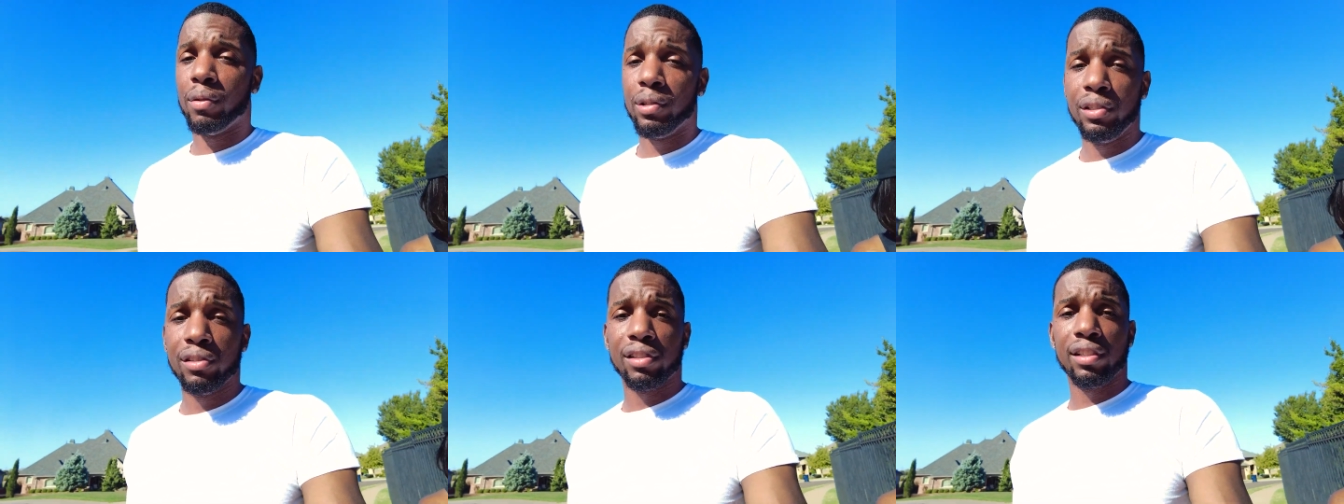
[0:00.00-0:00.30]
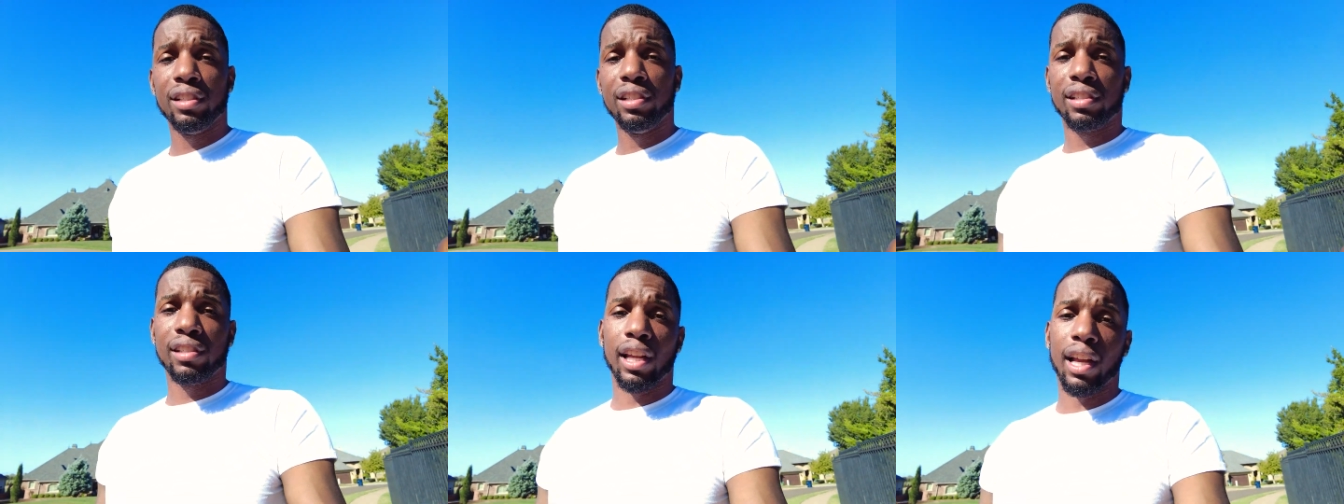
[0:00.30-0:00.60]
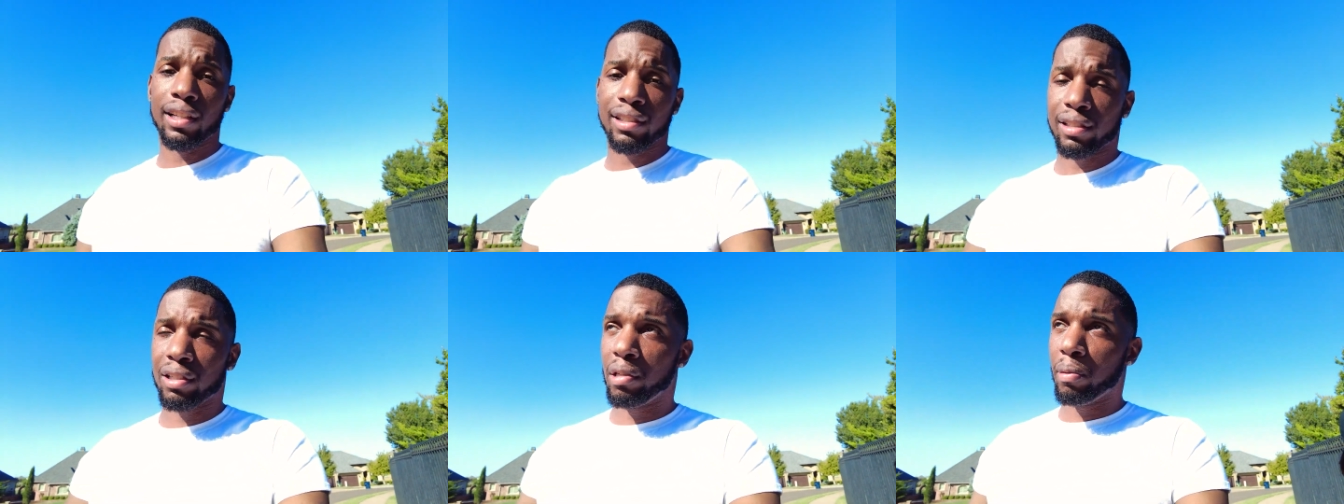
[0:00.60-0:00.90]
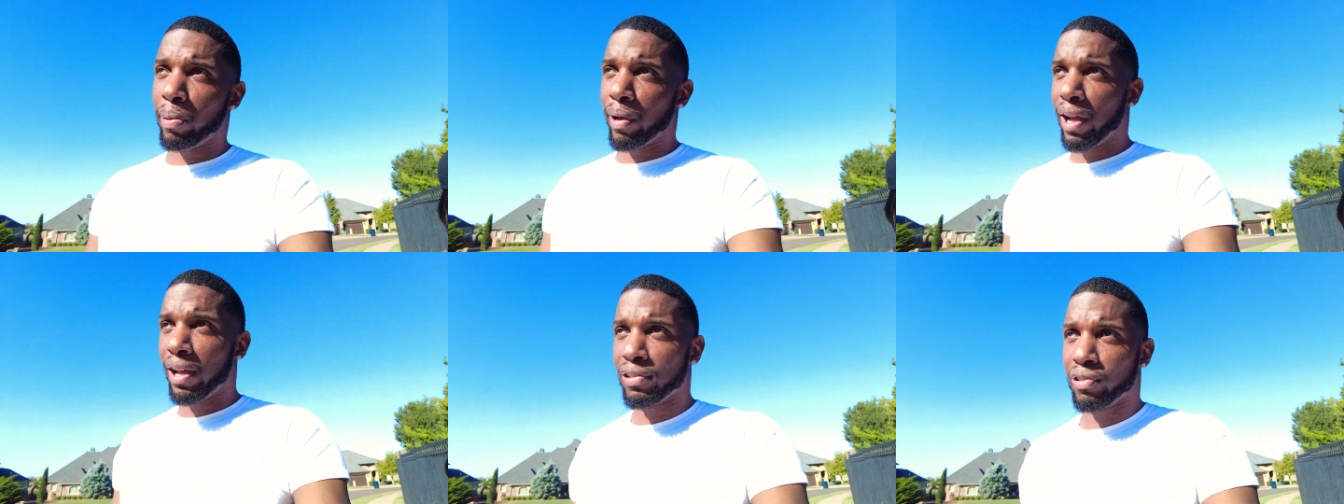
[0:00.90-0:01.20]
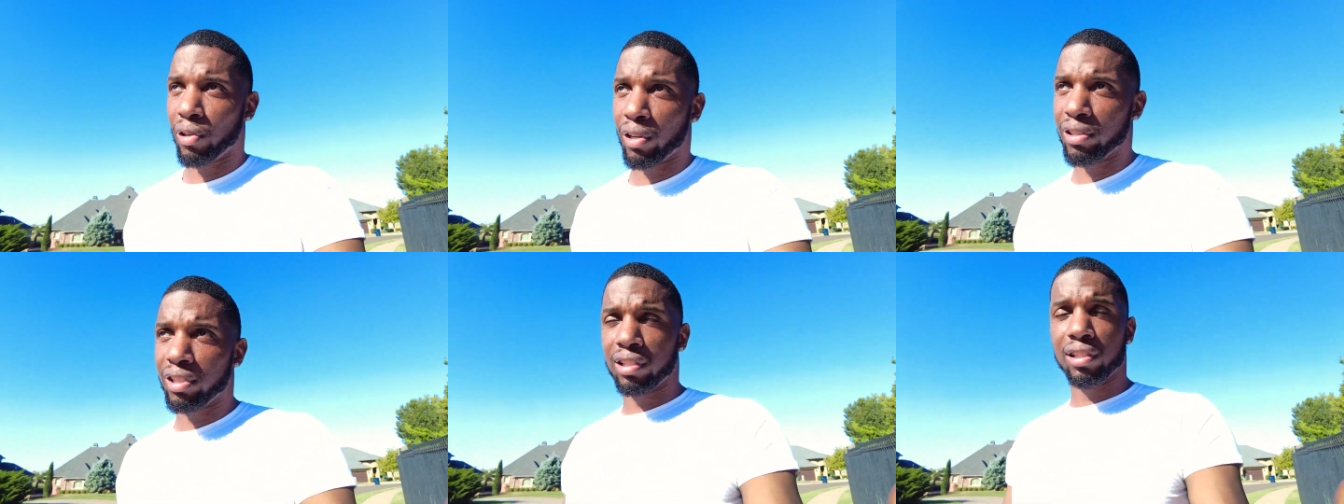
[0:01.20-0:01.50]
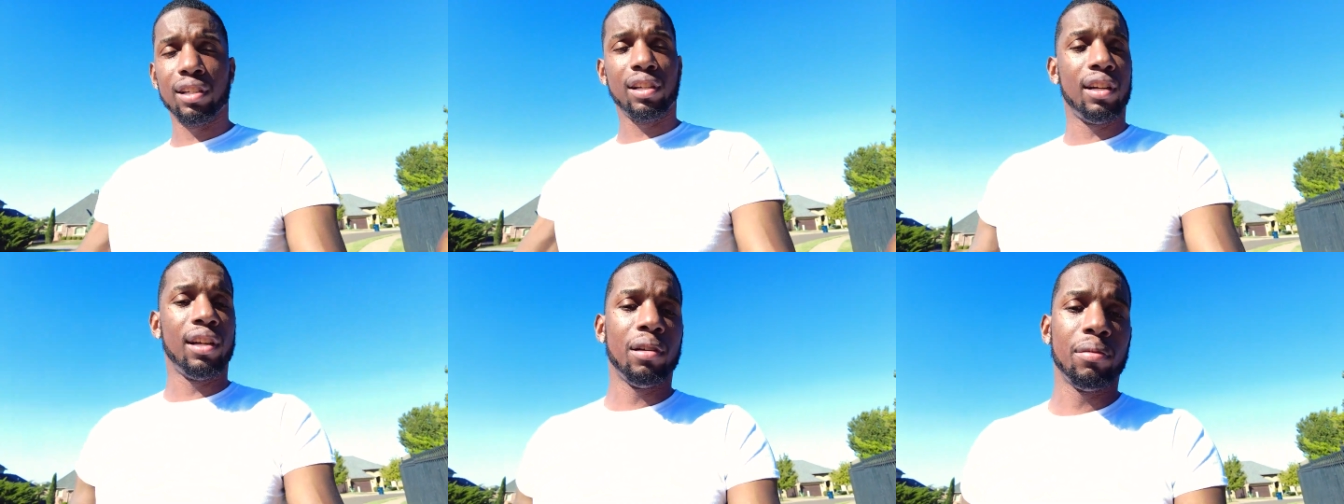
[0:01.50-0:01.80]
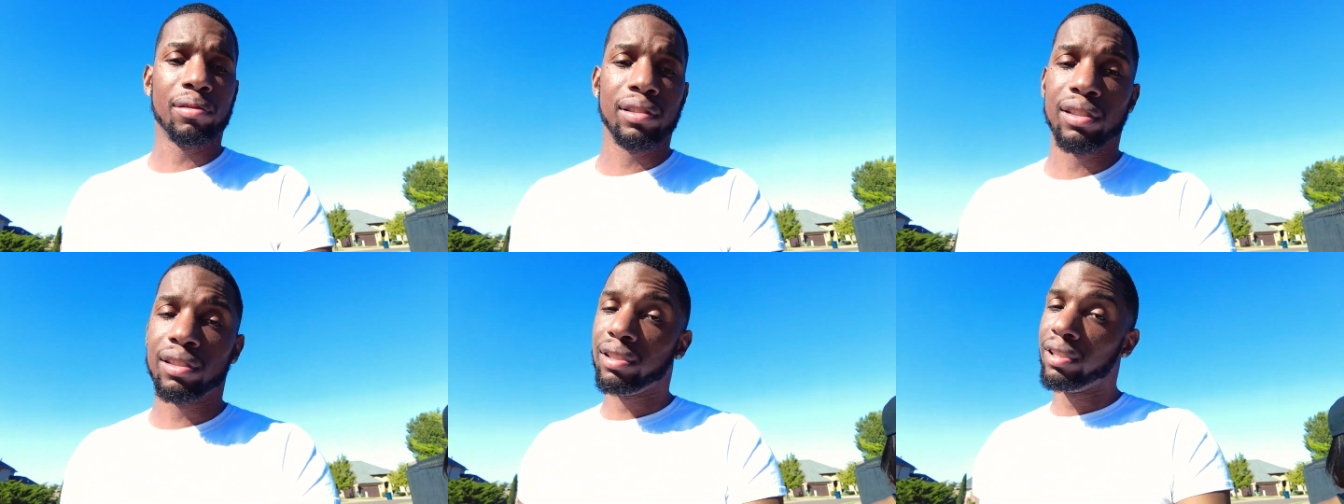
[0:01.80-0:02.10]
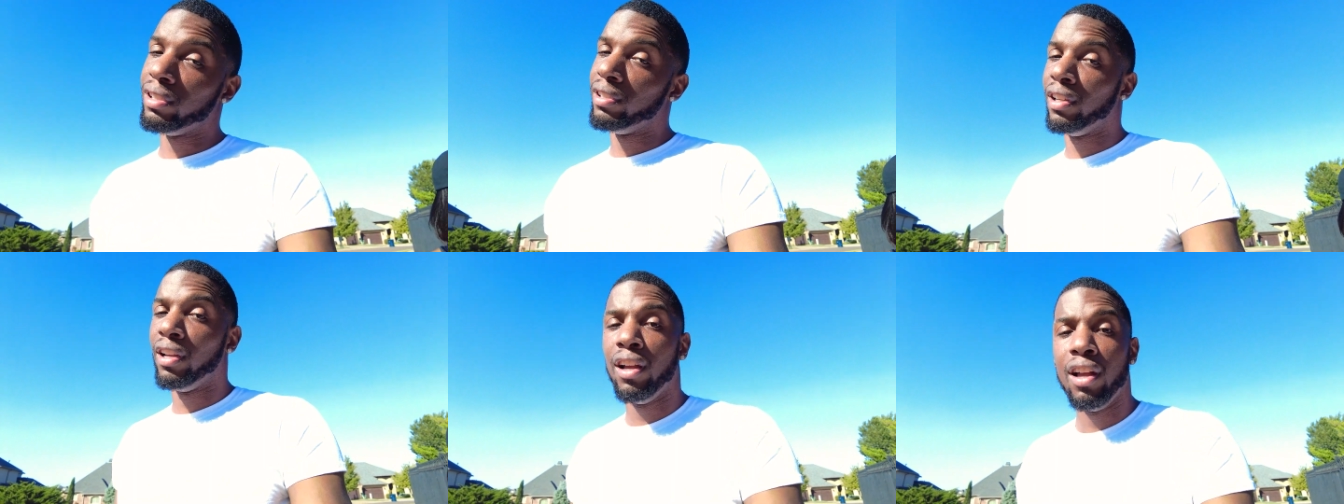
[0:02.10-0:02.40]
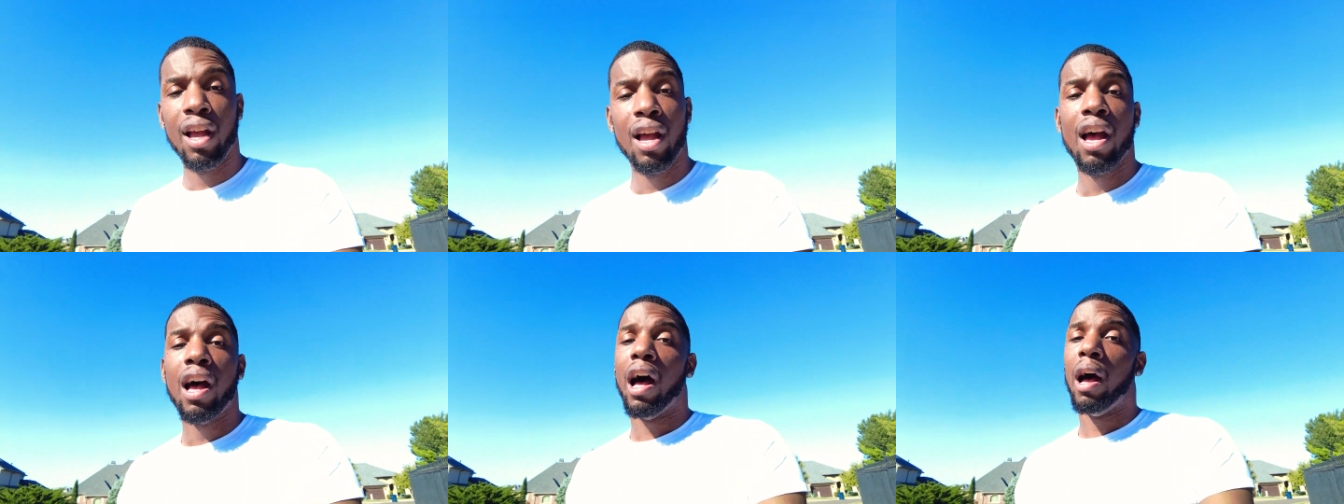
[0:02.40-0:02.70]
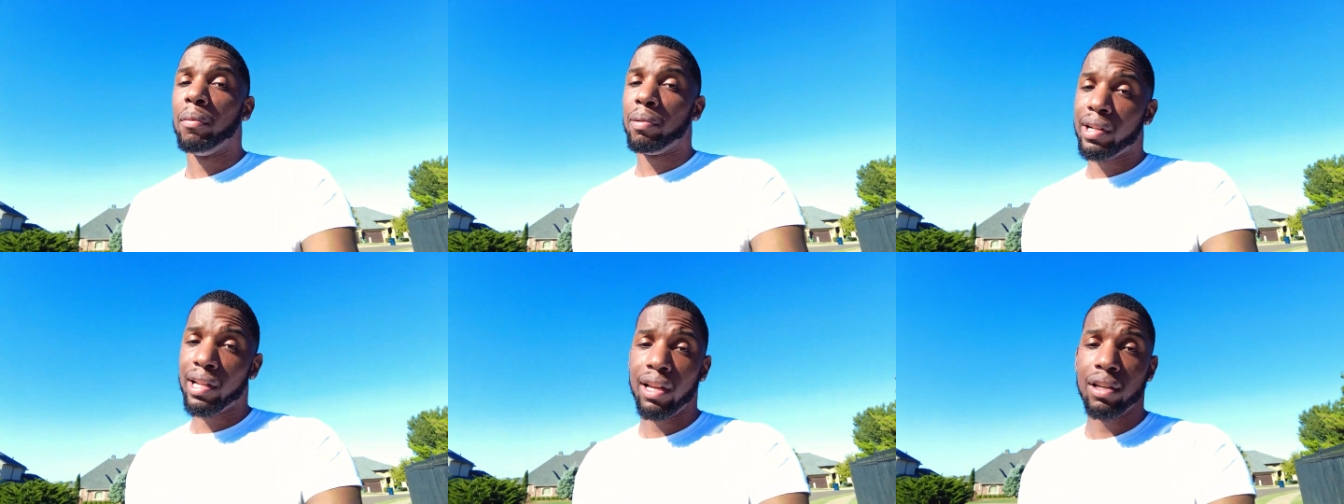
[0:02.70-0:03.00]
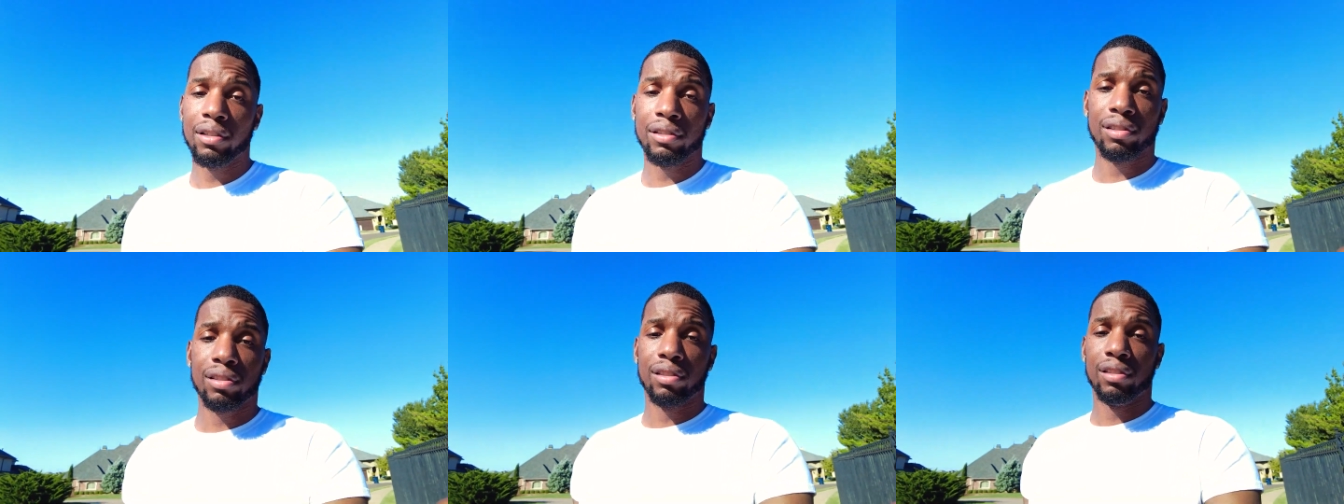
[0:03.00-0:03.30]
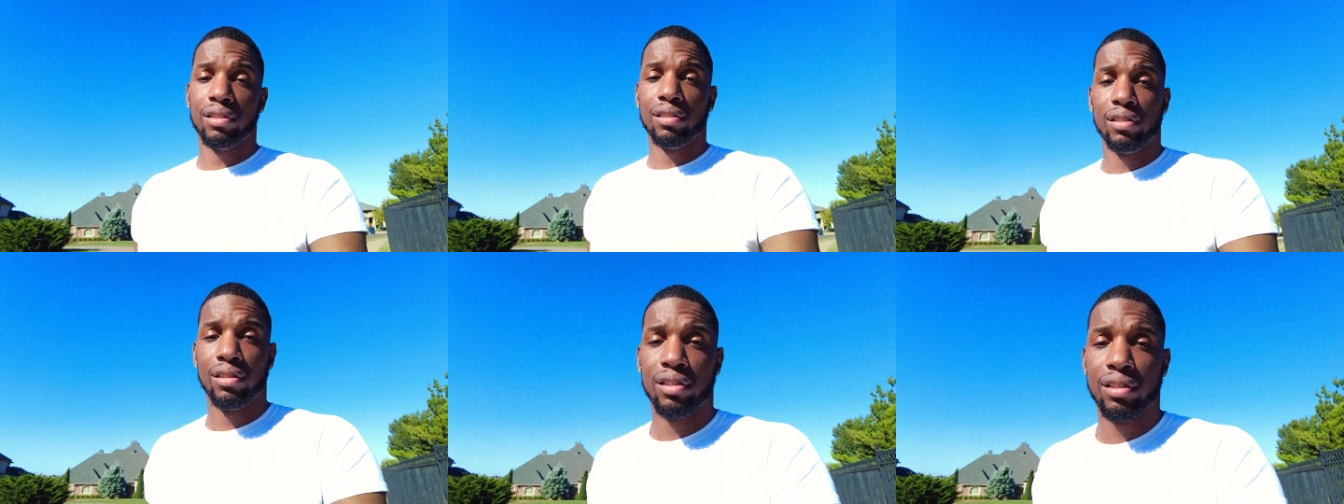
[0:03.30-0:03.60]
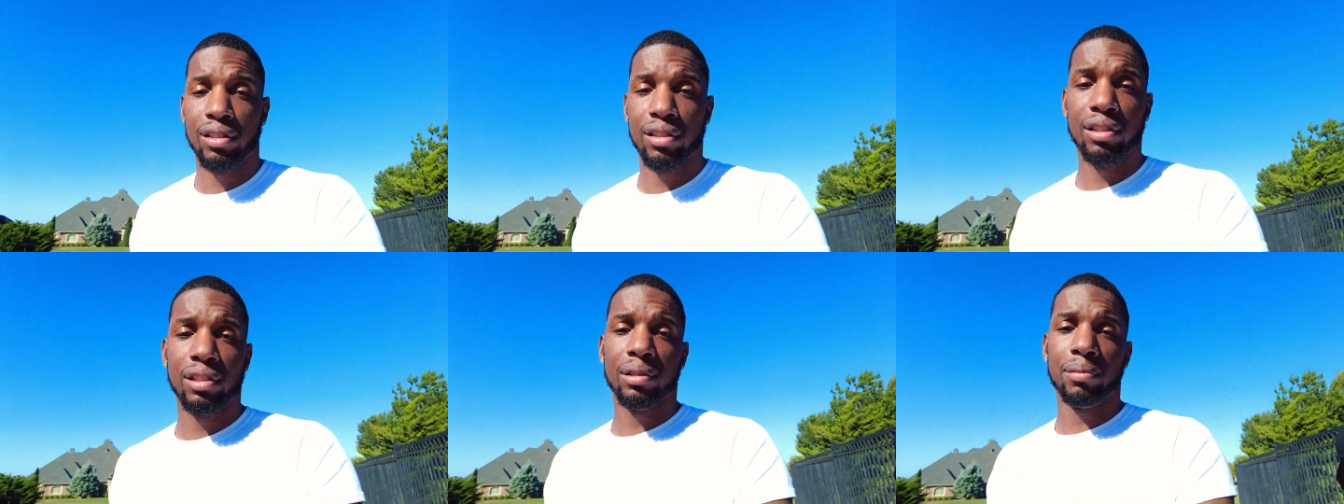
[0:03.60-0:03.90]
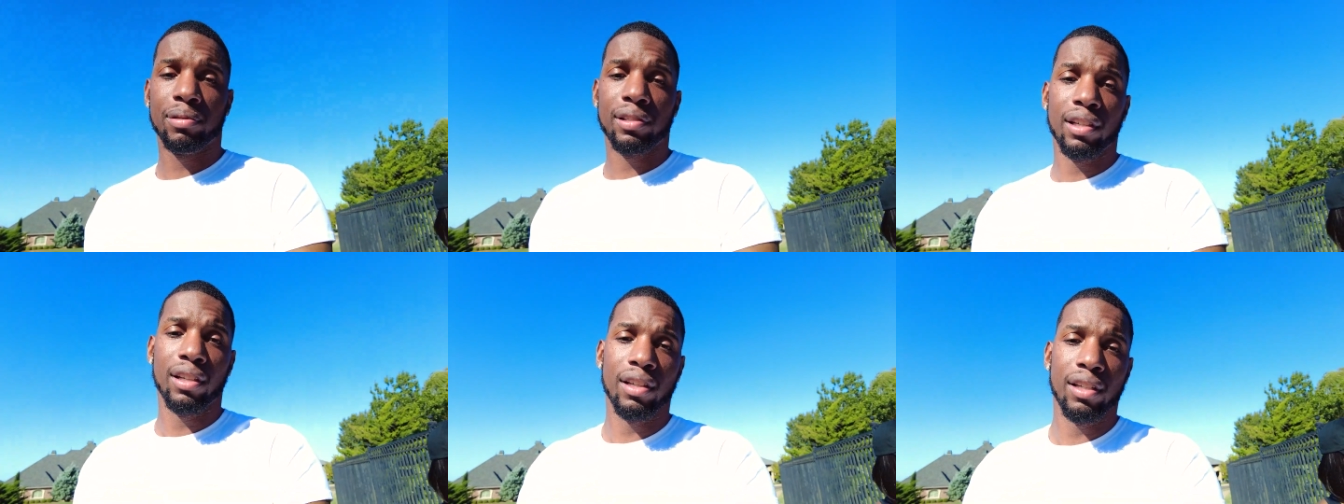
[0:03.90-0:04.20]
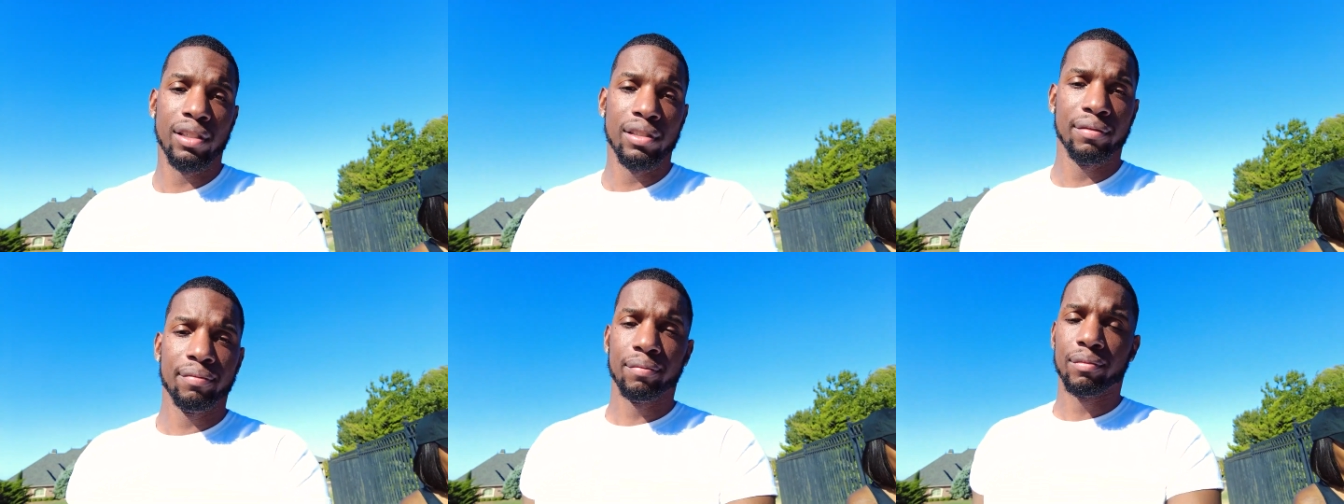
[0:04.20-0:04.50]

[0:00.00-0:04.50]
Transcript: When you see these things coming past, start to look up because I'm close. You know what I'm saying?